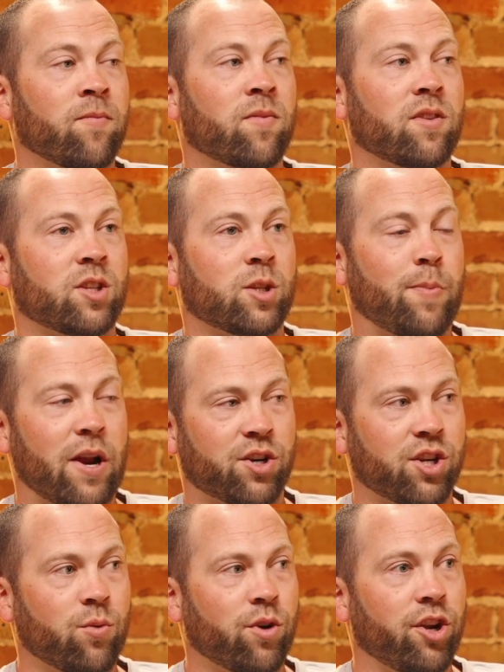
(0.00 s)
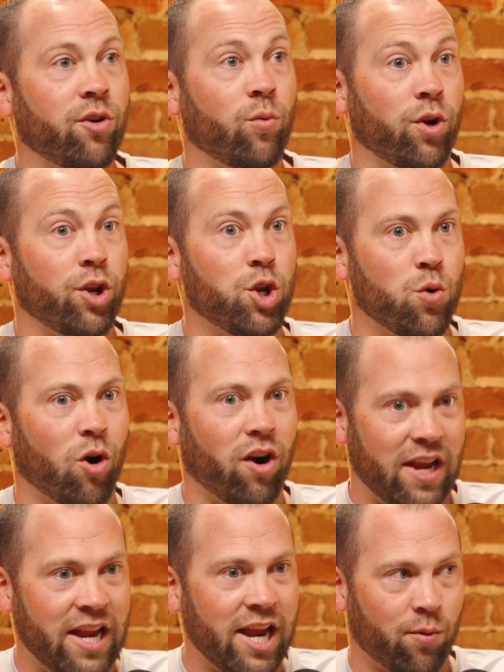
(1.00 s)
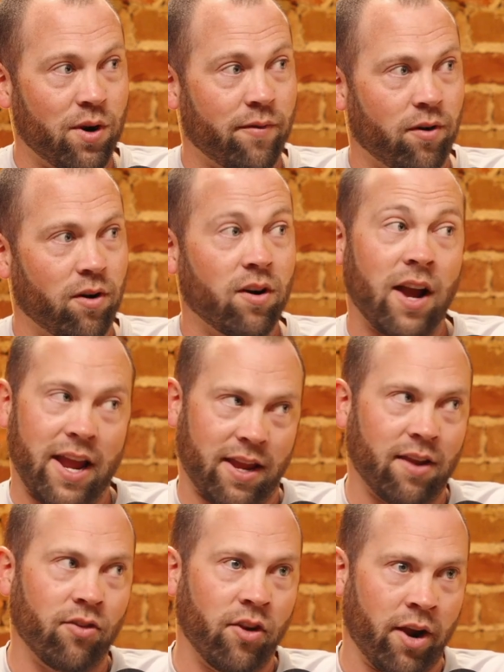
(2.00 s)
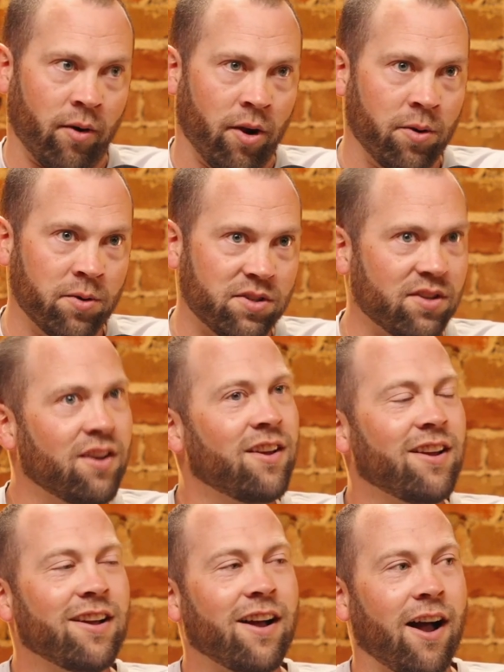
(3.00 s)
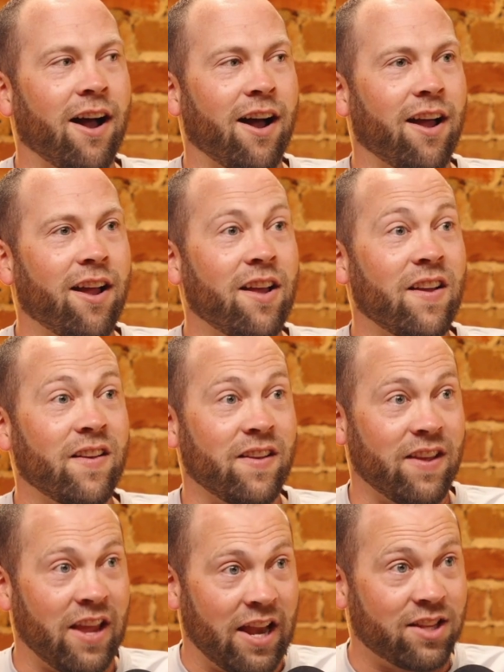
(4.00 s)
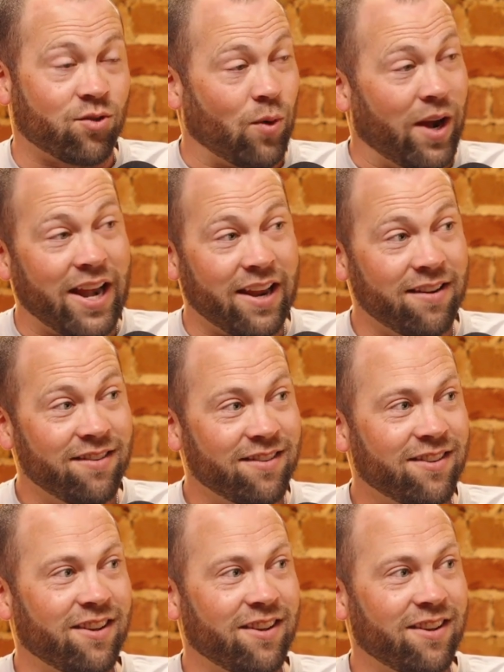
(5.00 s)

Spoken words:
especially when you are in a river hiking the Narrows, and it's raining.